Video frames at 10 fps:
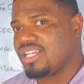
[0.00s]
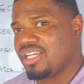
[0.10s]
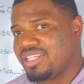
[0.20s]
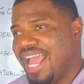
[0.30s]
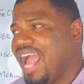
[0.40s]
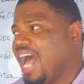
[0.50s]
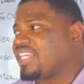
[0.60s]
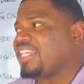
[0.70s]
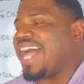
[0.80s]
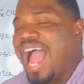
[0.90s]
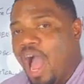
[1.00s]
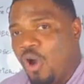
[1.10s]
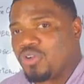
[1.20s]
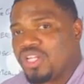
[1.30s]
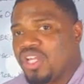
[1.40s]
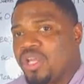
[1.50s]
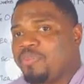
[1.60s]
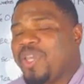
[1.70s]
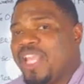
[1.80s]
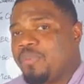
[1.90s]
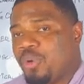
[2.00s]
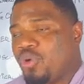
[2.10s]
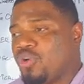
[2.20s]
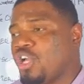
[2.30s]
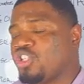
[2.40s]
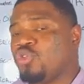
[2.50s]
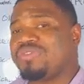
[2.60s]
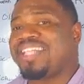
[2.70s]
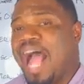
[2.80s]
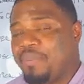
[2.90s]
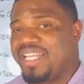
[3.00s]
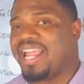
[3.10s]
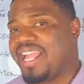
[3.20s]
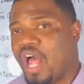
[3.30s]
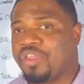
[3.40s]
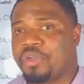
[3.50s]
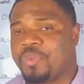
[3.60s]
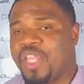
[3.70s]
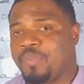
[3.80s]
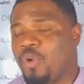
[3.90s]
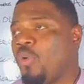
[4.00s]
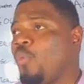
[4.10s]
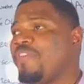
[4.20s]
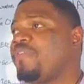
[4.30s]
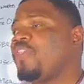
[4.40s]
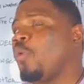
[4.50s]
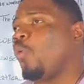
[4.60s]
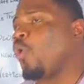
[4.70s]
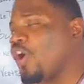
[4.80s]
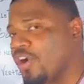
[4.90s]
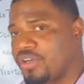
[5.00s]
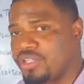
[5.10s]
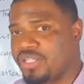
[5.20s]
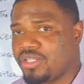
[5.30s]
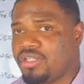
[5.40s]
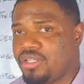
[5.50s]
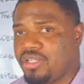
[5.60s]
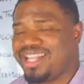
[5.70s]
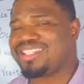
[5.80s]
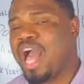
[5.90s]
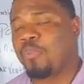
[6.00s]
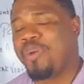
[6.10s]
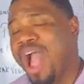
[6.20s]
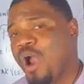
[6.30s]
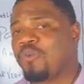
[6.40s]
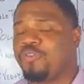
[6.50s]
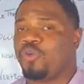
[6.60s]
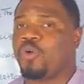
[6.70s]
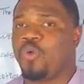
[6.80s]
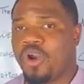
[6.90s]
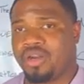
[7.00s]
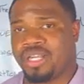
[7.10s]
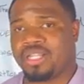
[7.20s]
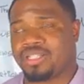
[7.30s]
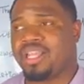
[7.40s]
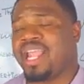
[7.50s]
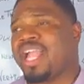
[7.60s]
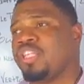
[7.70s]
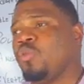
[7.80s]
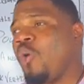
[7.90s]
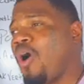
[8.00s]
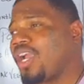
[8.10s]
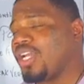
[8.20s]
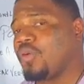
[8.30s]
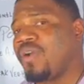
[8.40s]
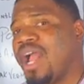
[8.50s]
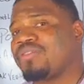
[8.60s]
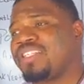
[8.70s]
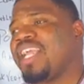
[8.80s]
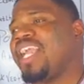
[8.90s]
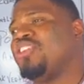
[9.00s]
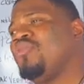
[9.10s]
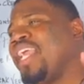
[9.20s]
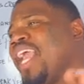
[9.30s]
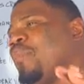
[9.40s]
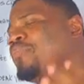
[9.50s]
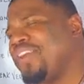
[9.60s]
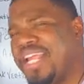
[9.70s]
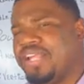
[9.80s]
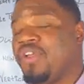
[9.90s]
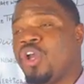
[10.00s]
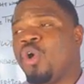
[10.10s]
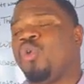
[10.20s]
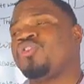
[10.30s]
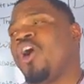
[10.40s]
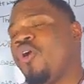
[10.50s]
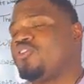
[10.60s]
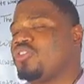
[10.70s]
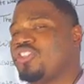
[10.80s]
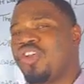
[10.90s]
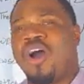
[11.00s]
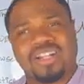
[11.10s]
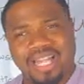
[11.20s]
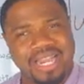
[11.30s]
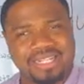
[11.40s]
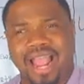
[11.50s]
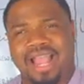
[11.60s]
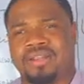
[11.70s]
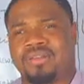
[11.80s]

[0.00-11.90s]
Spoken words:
that allowed people to dominate other people with the word. That's how powerful the word is. And you walking around saying you can't breathe. Who told you to talk like that?